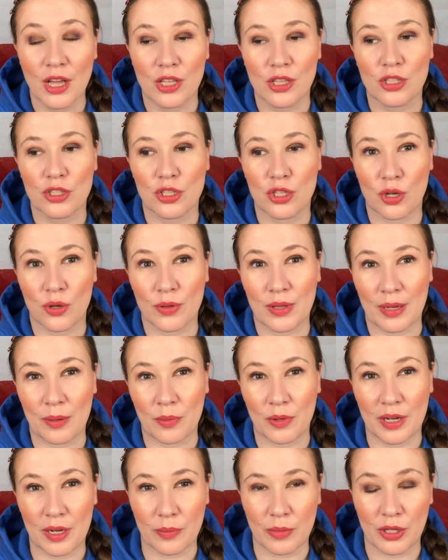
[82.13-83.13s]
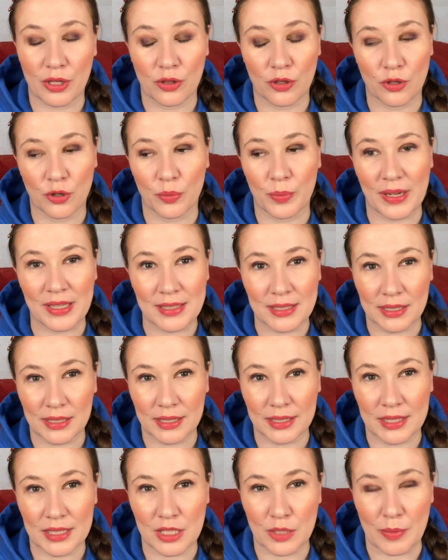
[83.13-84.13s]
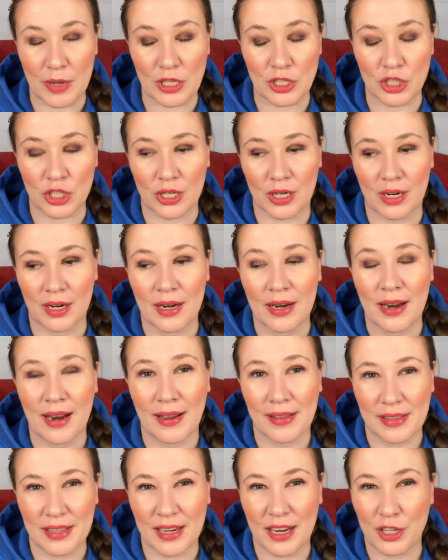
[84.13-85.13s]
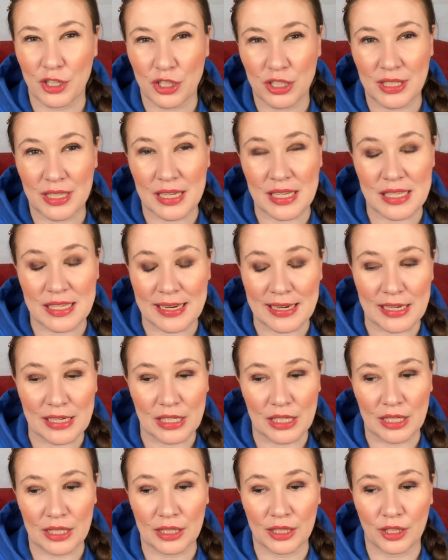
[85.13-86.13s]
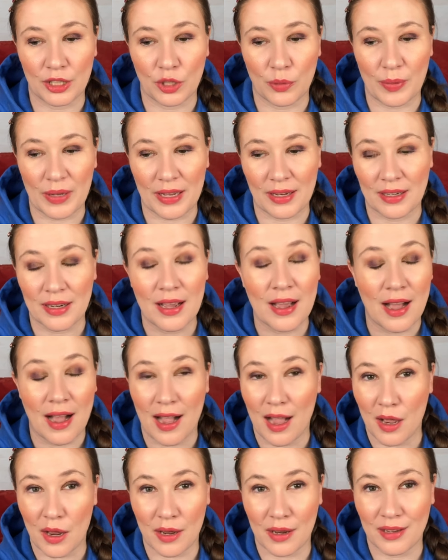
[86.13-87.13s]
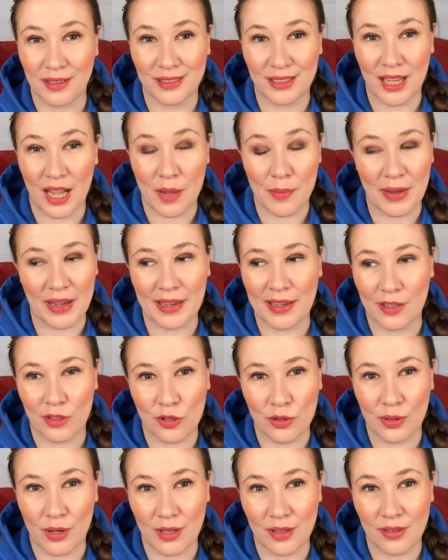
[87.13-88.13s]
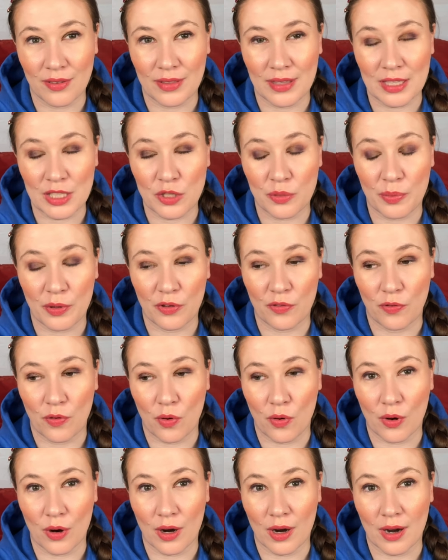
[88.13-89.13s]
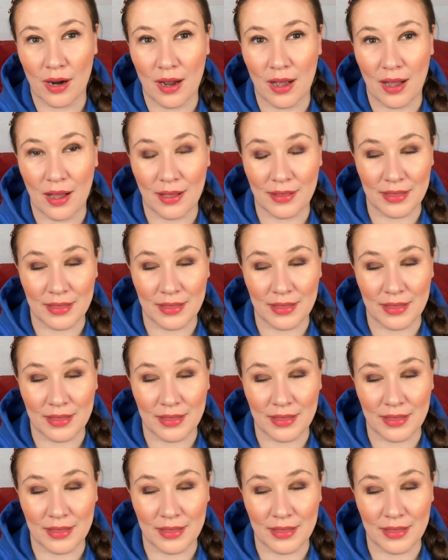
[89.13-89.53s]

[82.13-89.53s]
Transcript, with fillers: so that will get me through basically the semester and then i just extended it a little bit i i might get through all of this before uh,